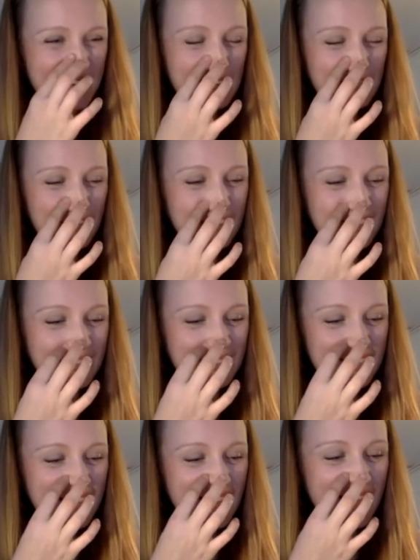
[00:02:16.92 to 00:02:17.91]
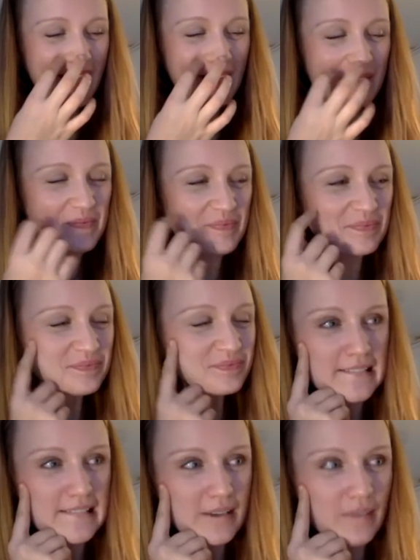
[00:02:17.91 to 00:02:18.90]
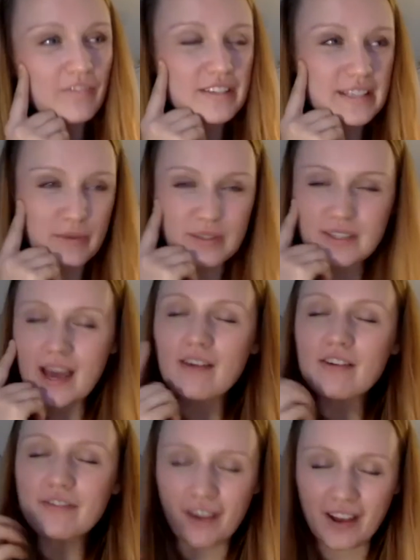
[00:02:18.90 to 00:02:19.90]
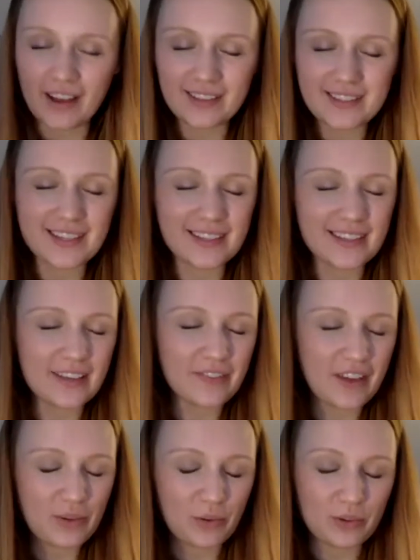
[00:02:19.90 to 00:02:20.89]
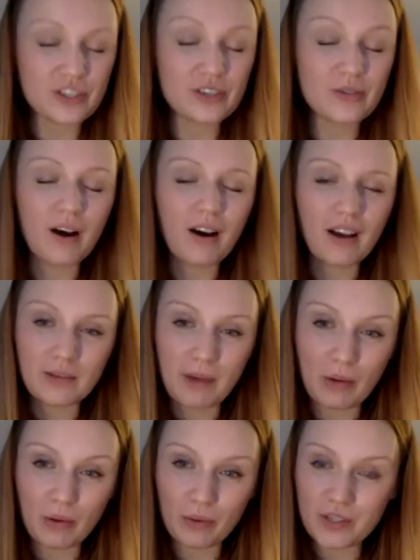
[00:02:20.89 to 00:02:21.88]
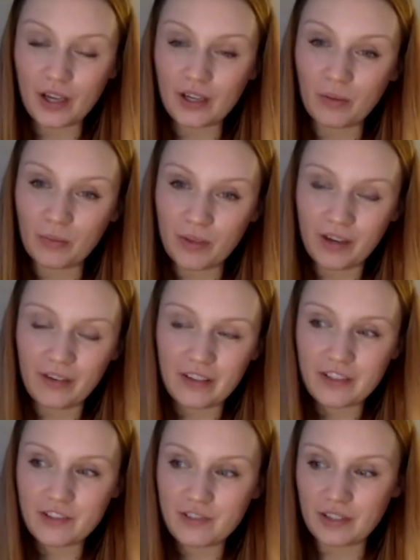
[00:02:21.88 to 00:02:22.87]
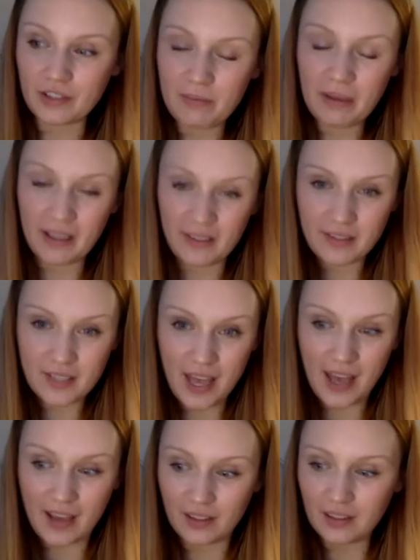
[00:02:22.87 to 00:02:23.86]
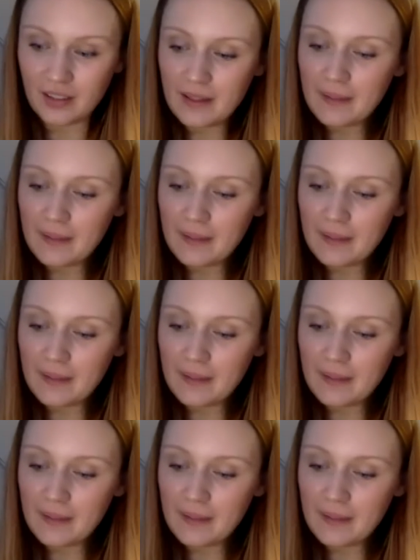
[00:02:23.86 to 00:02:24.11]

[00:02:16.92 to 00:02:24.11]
phrase to use. Obviously, it was terrifying if I thought too hard about what was going on with our industry on a bigger scale.